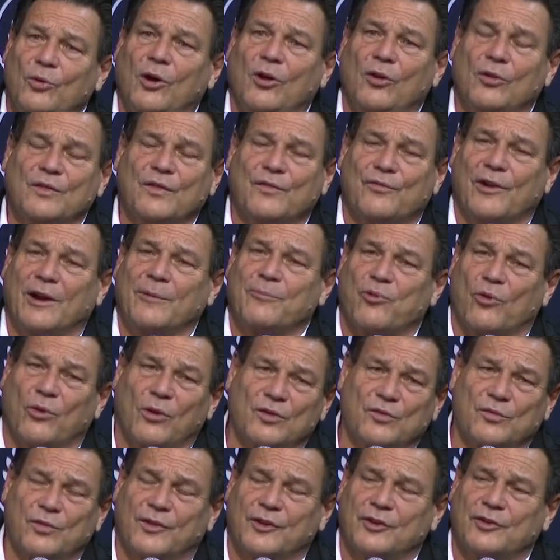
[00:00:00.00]
Holtz, Frank
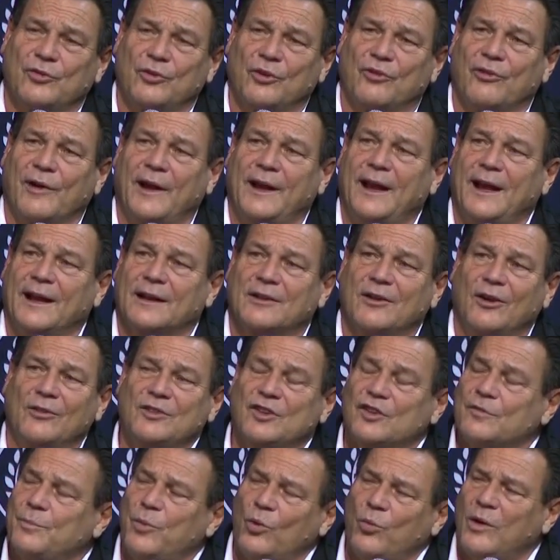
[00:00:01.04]
Broyles were the 2 great head
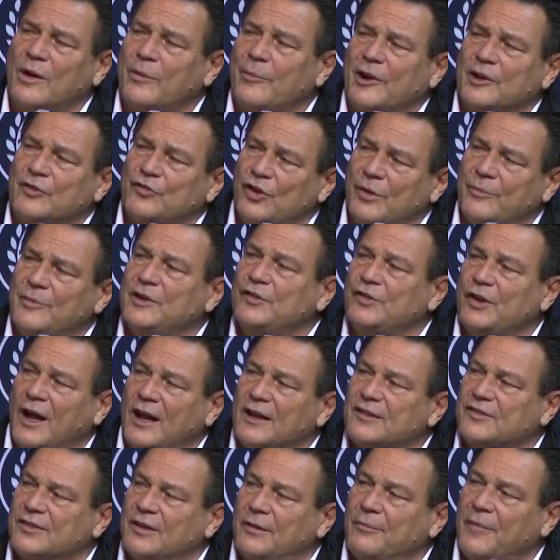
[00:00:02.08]
coaches. But what about Jimmy
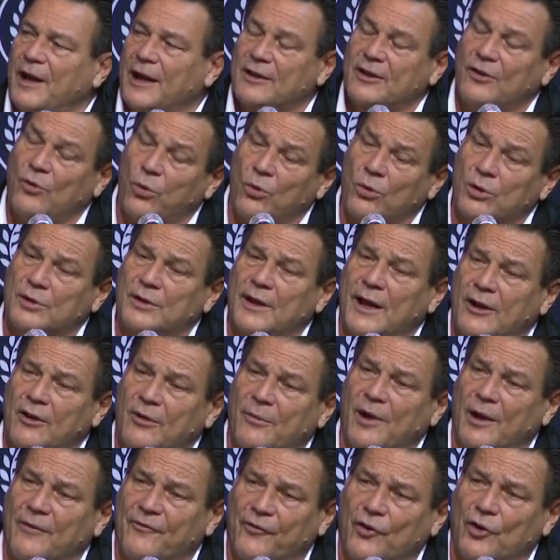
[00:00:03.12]
Johnson, my coordinator,
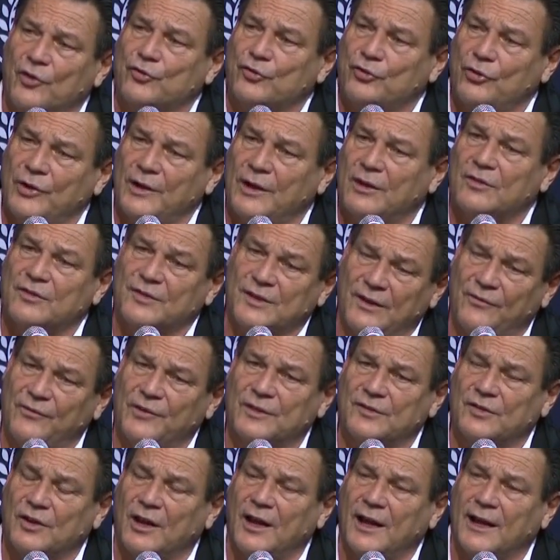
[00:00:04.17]
my first 2 years
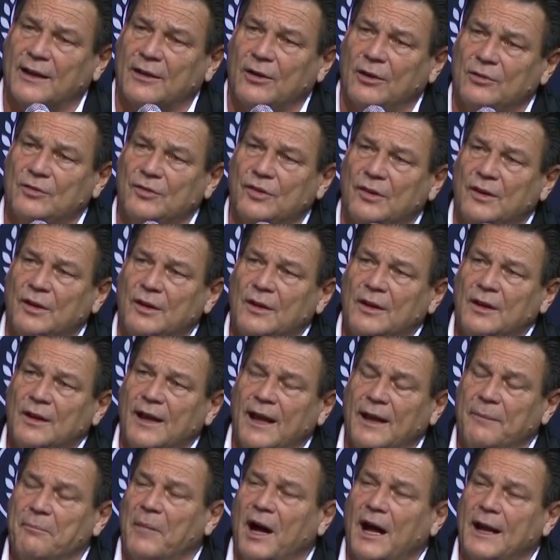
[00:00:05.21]
defensive line coach?
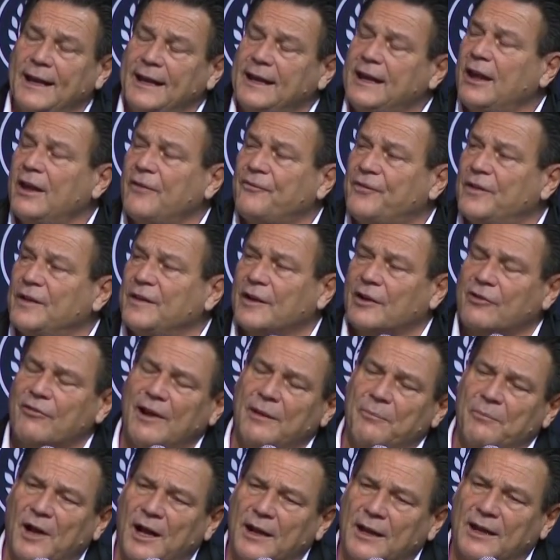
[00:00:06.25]
And Monty Kiffin, the
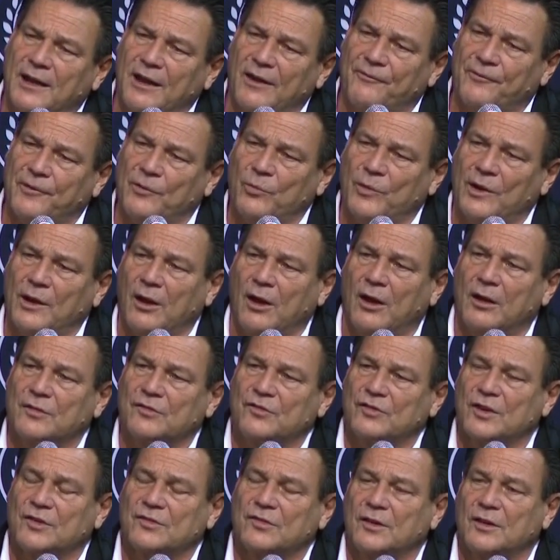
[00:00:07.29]
great Monty Kiffin we
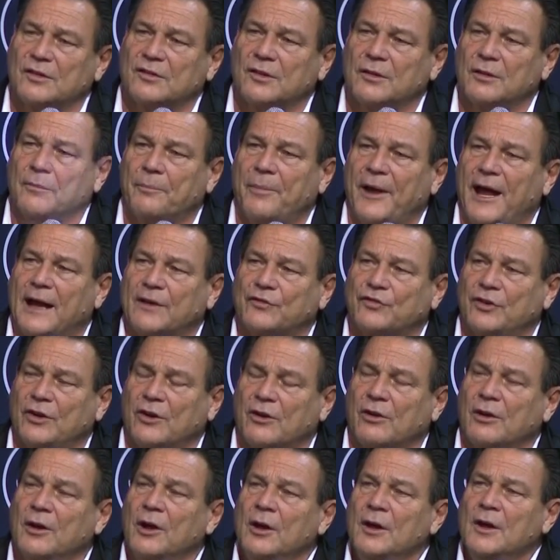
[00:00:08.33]
lost just this past
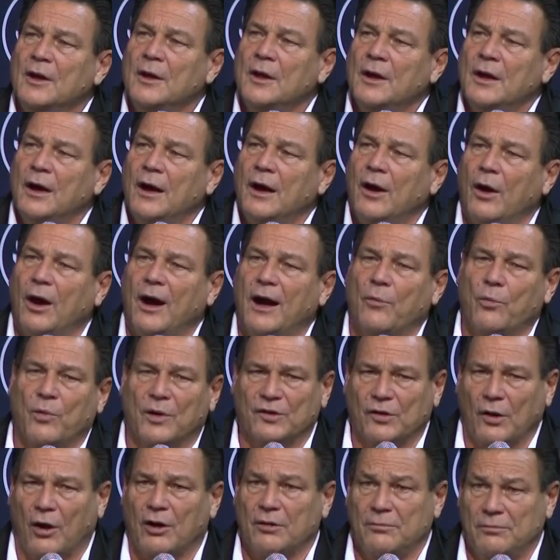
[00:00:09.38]
year,
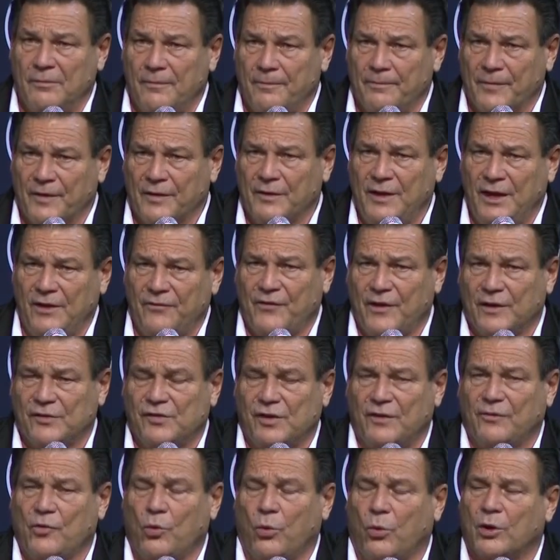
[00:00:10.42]
was our
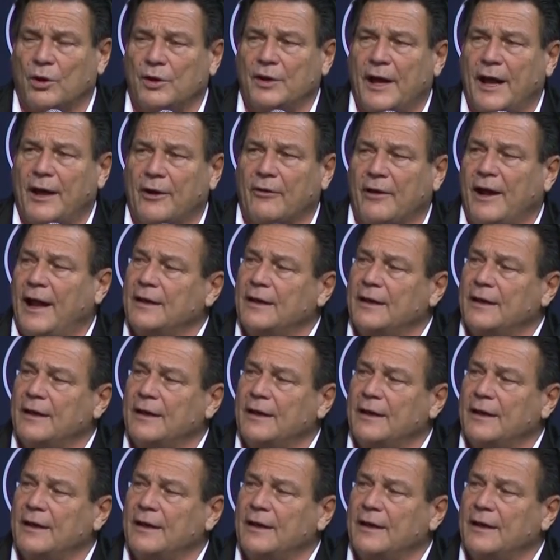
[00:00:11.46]
defensive coordinator.